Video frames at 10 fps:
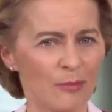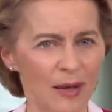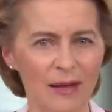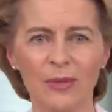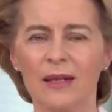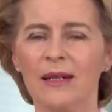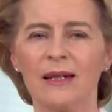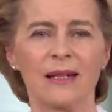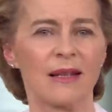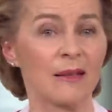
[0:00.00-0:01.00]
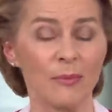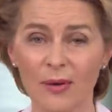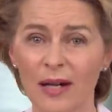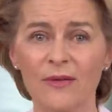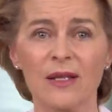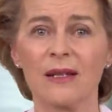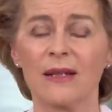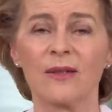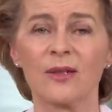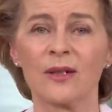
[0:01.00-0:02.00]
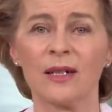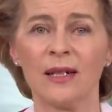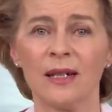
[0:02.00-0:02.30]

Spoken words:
public and the private sector,